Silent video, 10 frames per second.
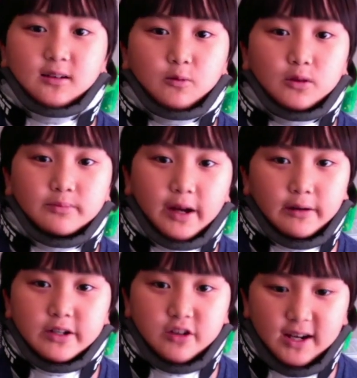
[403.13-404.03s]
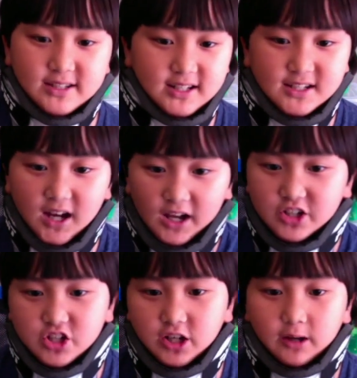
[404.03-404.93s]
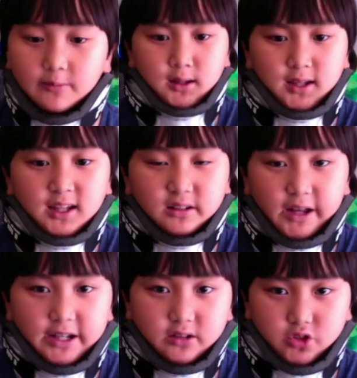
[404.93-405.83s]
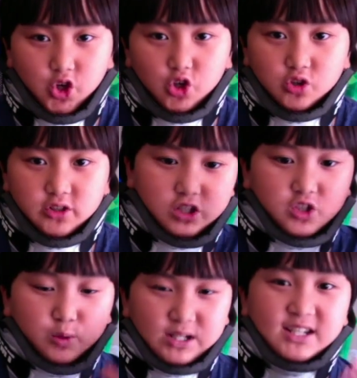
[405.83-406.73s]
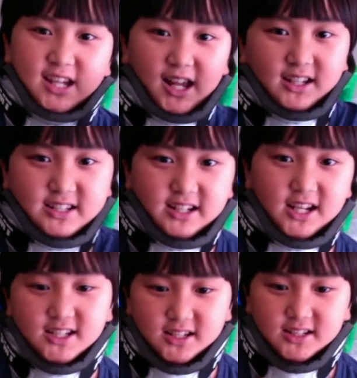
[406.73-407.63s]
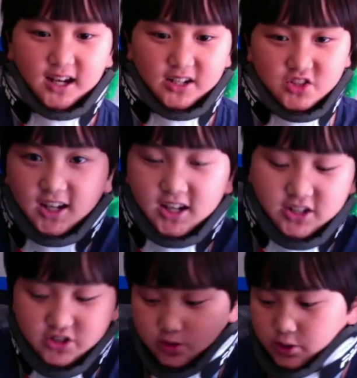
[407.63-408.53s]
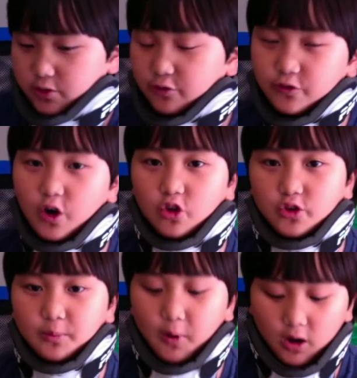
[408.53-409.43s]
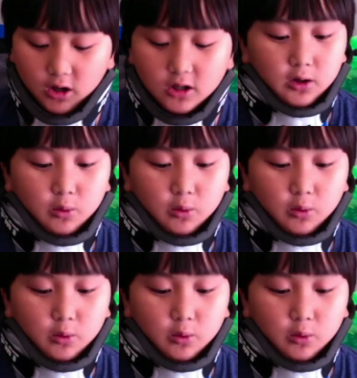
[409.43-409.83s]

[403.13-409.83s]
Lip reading: When Barry tries to touch him, he turns to a skeleton into dust and just sort of falls apart.